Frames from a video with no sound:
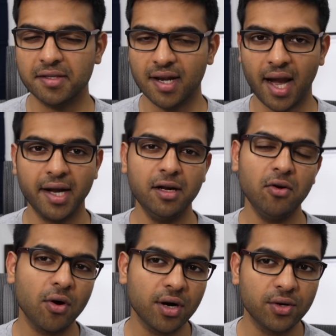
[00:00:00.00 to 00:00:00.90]
slightly
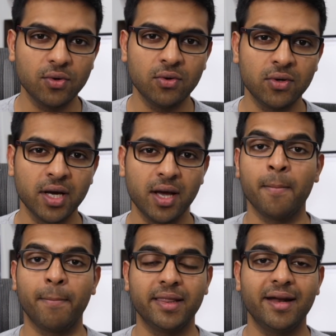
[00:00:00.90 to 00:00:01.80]
longer to load,
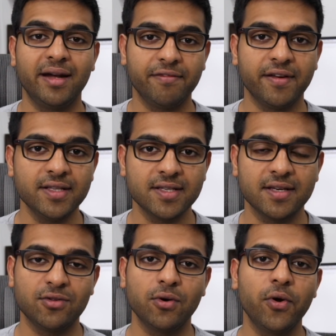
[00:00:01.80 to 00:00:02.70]
but that difference
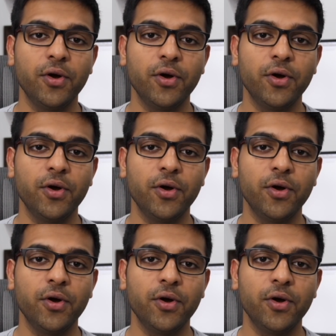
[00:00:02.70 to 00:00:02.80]
is not